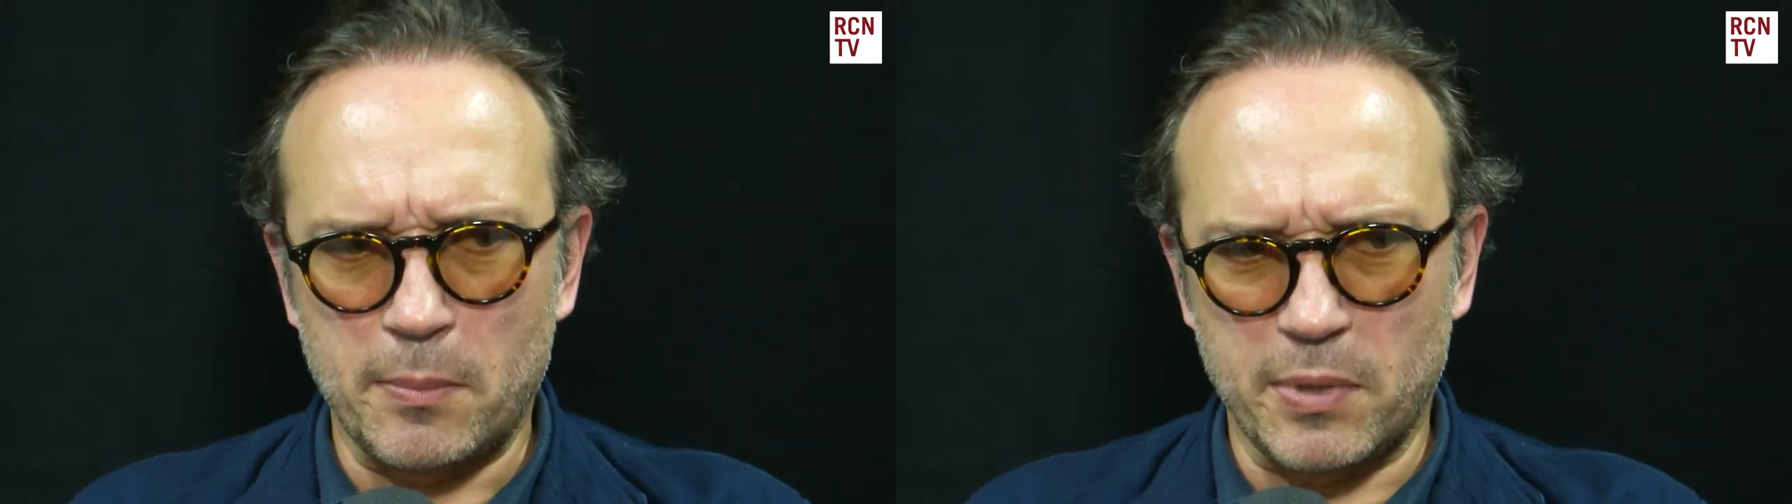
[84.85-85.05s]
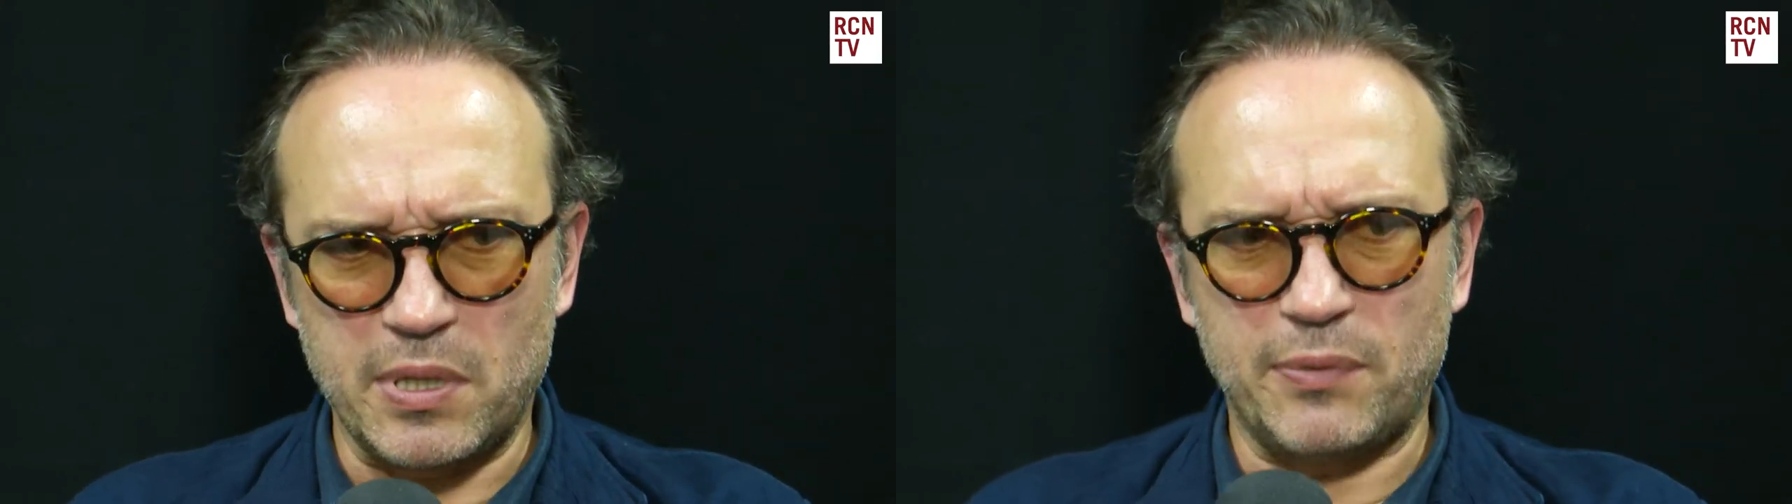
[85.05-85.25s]

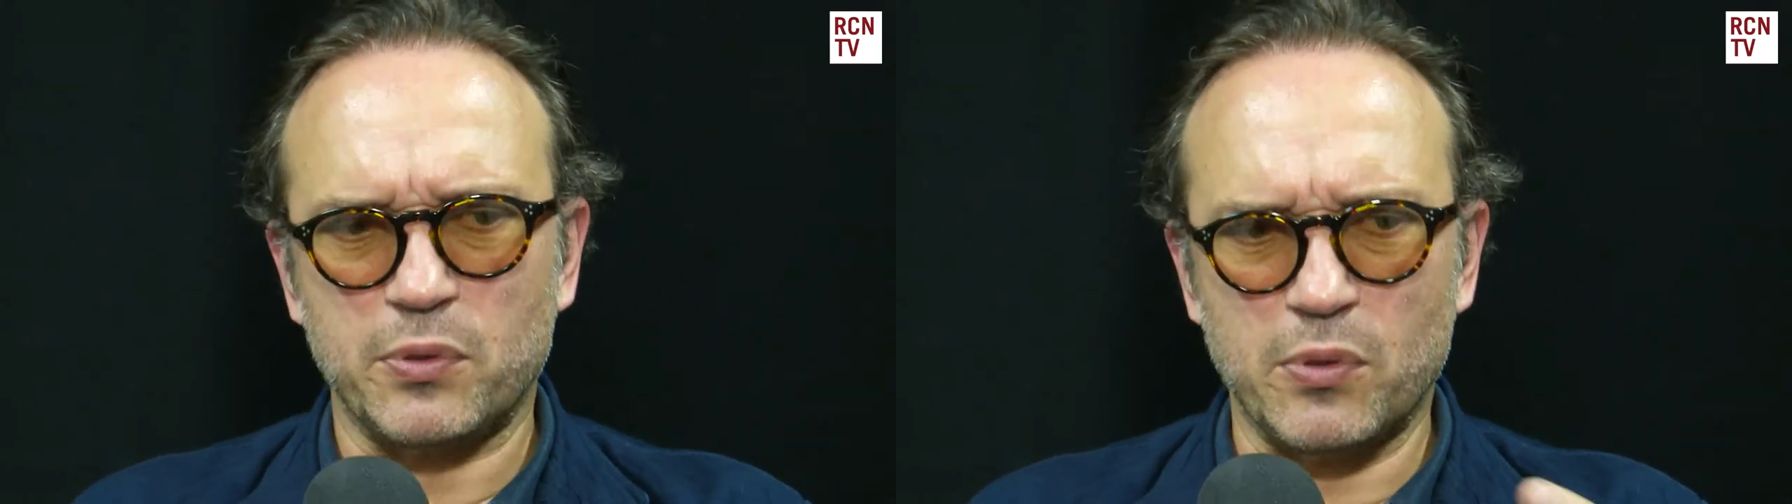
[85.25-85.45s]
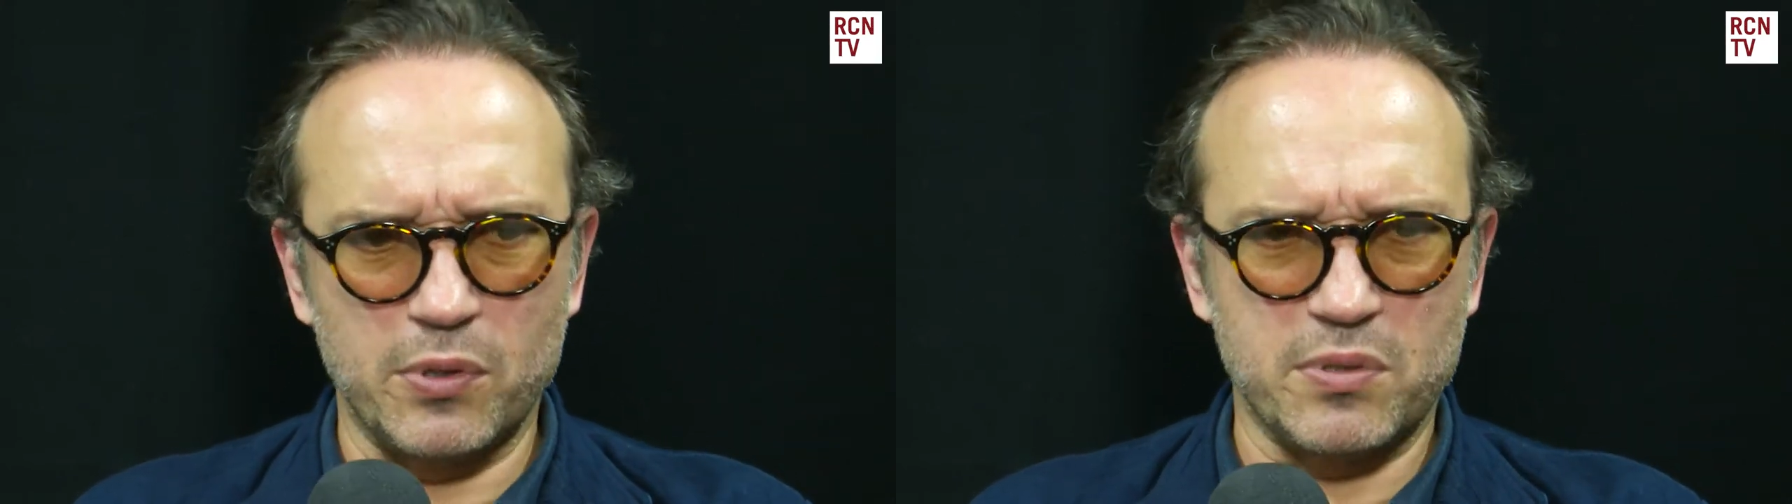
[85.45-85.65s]
but you have
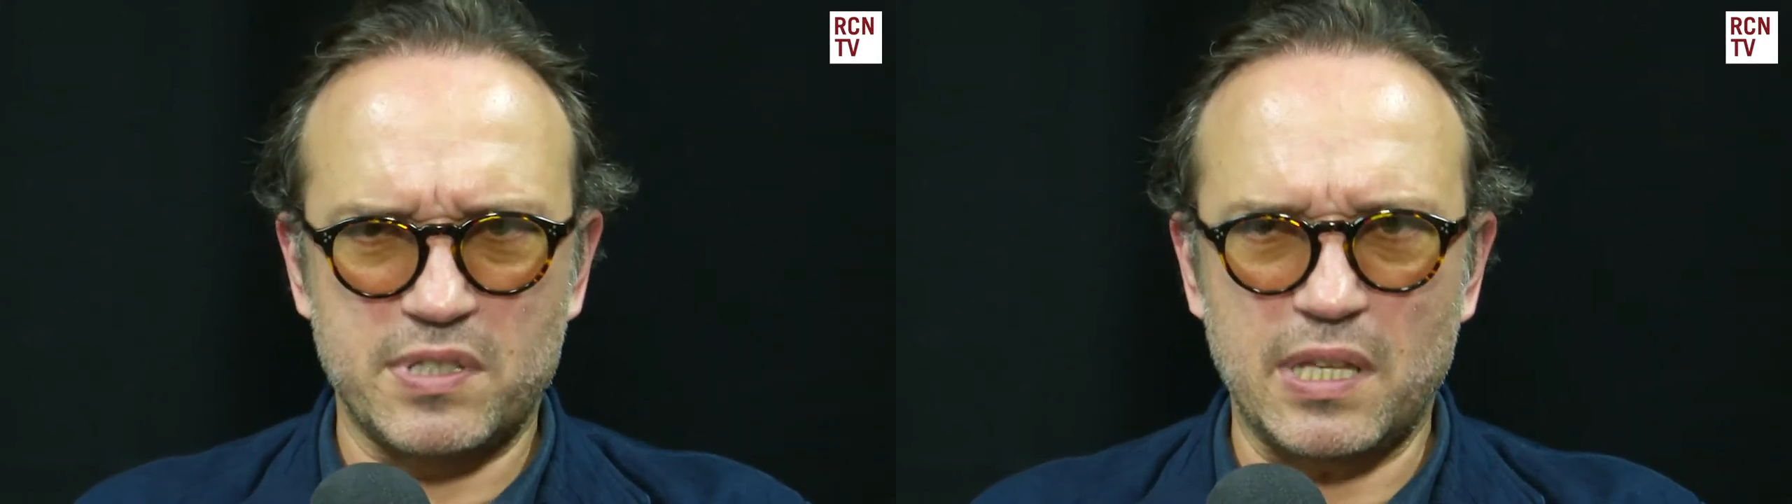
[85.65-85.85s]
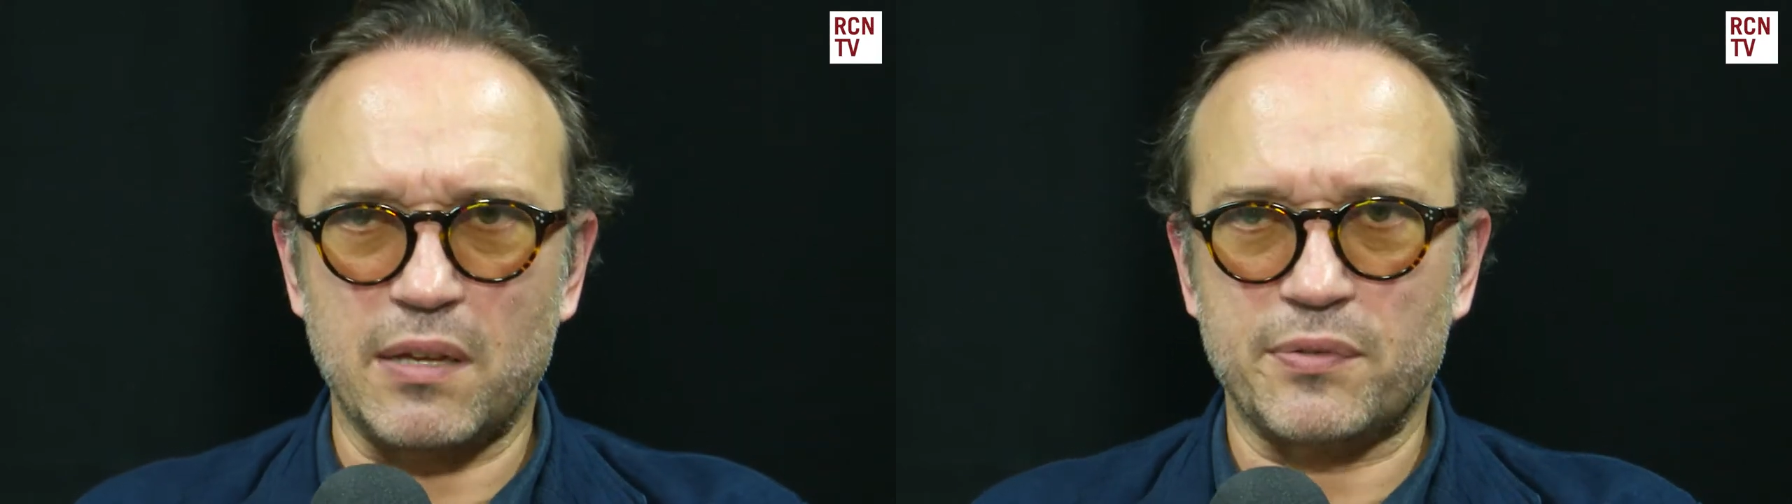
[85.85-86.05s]
to know
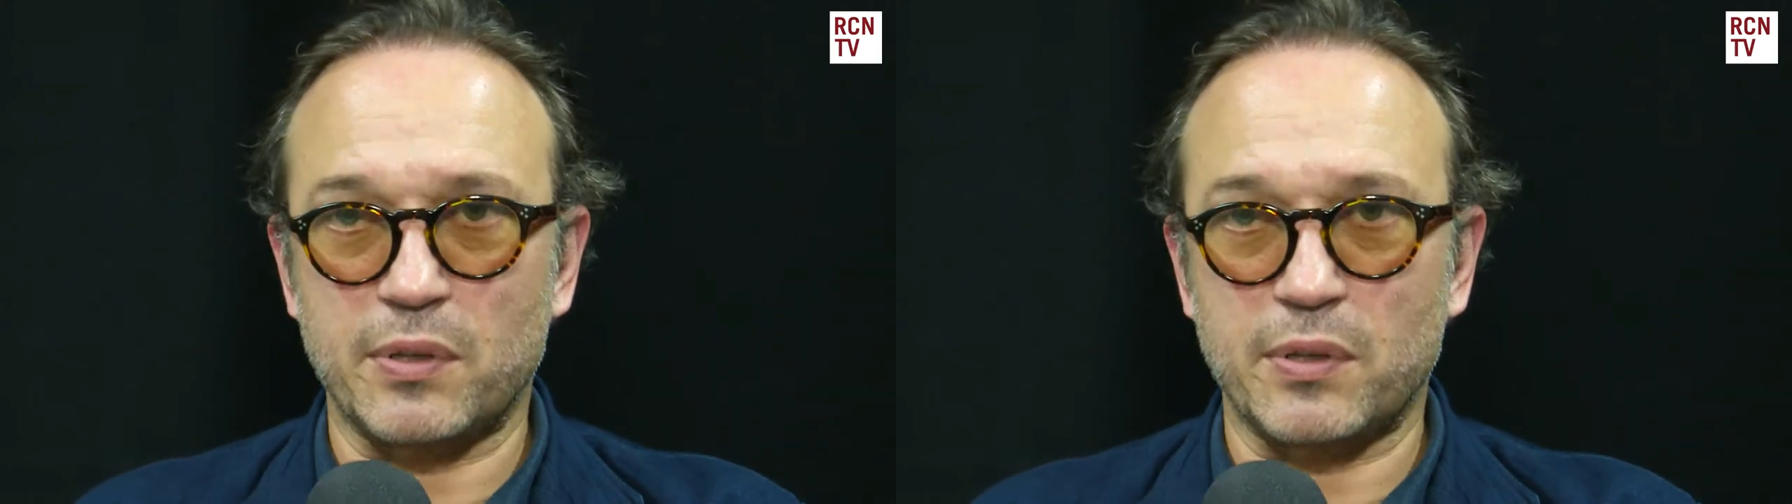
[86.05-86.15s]
yourself.